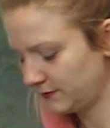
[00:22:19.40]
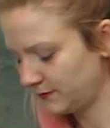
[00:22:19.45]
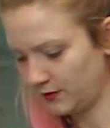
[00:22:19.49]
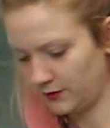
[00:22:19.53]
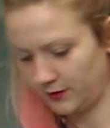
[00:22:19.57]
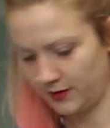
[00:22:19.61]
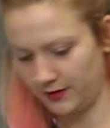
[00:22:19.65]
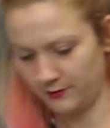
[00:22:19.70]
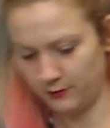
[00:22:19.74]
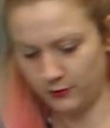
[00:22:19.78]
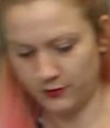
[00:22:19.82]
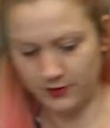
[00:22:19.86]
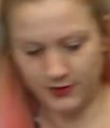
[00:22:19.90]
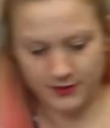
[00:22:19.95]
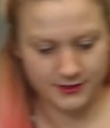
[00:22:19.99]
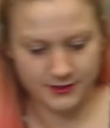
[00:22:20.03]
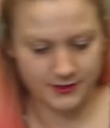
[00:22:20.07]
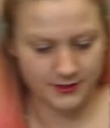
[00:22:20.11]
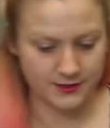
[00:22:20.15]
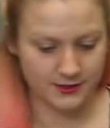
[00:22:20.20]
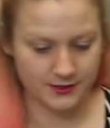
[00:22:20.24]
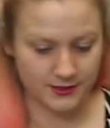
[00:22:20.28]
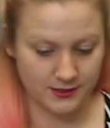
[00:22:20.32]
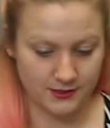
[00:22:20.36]
Okay, well, let's
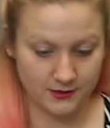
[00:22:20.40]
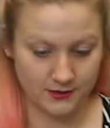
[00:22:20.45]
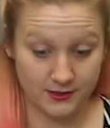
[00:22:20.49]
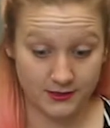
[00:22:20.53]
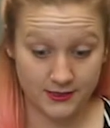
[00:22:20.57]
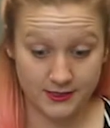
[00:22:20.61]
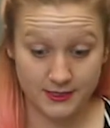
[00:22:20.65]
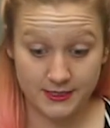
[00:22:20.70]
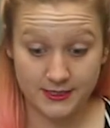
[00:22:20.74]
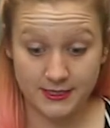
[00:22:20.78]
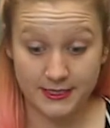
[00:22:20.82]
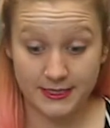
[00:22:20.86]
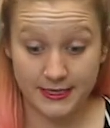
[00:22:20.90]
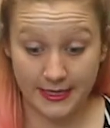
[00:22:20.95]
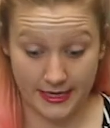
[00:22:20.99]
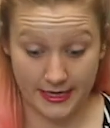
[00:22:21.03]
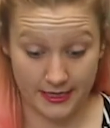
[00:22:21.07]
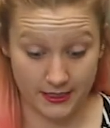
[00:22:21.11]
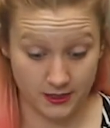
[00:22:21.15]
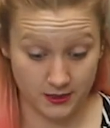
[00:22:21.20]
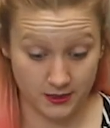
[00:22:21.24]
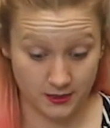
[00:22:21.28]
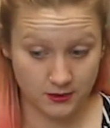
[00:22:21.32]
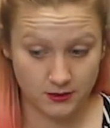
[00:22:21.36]
just see. So this is in
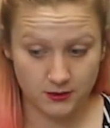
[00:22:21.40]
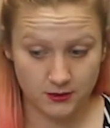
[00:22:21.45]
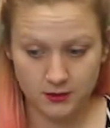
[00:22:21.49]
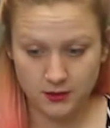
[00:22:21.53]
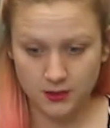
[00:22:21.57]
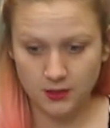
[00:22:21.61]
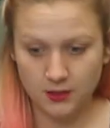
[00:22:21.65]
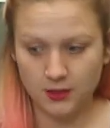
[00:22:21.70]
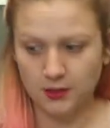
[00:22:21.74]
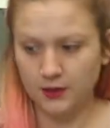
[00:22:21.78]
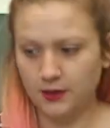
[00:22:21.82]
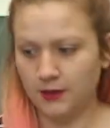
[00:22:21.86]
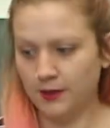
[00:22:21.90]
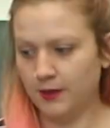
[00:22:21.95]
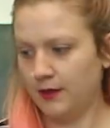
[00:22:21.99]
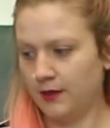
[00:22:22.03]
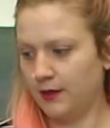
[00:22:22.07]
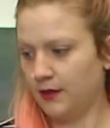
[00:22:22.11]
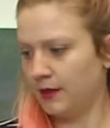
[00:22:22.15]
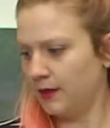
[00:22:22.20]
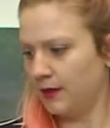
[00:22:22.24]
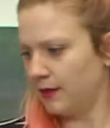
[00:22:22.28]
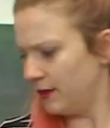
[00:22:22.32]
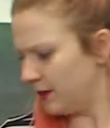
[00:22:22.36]
lacquer.
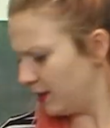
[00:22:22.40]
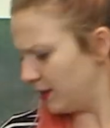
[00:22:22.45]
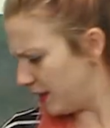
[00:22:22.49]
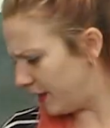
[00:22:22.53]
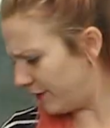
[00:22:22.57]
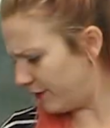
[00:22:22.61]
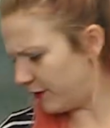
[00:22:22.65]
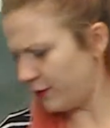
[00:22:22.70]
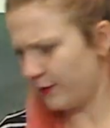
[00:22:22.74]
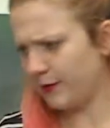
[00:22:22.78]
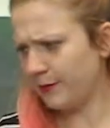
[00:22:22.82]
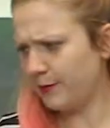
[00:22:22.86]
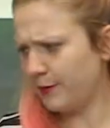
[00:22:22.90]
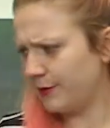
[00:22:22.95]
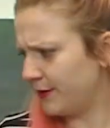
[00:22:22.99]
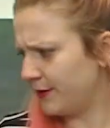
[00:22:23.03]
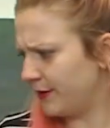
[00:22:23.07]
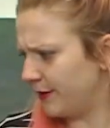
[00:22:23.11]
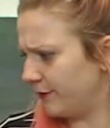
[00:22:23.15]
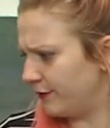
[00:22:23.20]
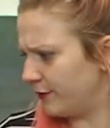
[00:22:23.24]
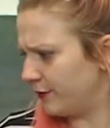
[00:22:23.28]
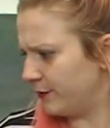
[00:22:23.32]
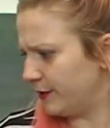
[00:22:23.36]
Have I
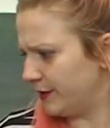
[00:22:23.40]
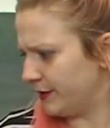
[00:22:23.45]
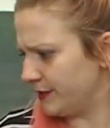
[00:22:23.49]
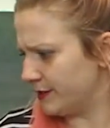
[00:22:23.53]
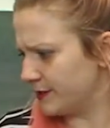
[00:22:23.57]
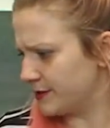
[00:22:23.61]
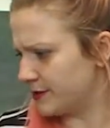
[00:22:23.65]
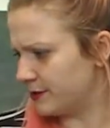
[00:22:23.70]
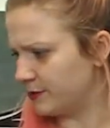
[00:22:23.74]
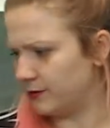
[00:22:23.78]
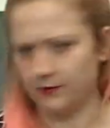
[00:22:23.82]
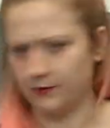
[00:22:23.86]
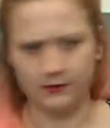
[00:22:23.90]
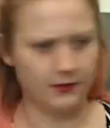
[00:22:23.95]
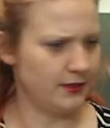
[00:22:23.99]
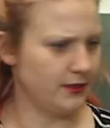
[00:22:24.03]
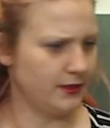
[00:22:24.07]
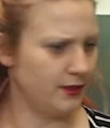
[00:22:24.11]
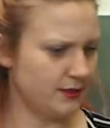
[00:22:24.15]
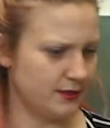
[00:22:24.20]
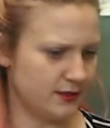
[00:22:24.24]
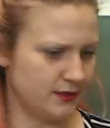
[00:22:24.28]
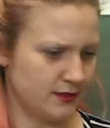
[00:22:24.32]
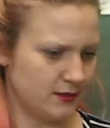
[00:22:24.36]
repotted everyone in soil that
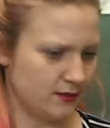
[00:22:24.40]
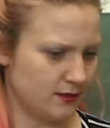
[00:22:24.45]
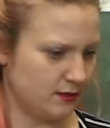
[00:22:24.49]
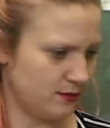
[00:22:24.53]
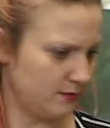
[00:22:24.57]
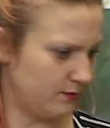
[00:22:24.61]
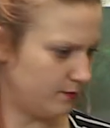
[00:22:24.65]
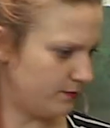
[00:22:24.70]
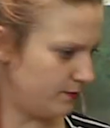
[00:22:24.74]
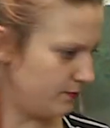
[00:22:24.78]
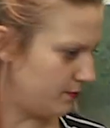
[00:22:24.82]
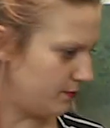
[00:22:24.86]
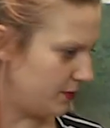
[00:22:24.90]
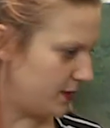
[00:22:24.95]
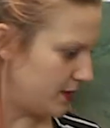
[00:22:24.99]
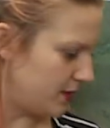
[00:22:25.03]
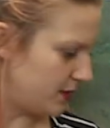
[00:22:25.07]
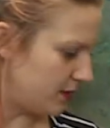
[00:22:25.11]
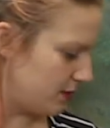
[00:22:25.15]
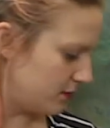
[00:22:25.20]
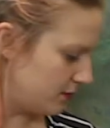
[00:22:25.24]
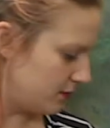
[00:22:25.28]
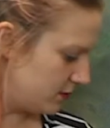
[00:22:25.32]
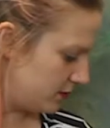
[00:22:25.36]
needs to be
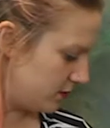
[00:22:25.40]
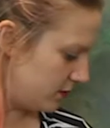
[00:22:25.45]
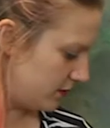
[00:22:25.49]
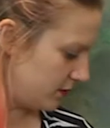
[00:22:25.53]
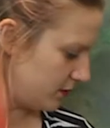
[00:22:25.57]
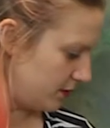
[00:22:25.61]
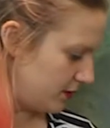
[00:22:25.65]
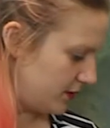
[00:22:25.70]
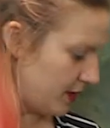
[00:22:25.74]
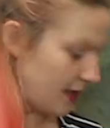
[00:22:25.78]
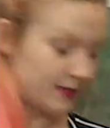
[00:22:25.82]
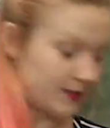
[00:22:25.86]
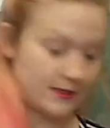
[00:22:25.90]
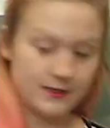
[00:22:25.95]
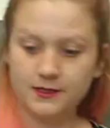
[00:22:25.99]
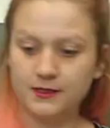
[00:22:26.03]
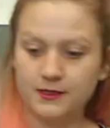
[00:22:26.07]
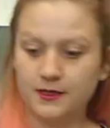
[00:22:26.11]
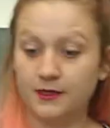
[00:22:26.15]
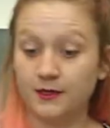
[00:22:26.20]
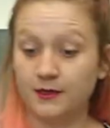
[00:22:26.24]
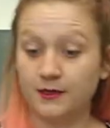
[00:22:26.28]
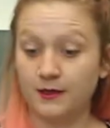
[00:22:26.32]
done? Yes.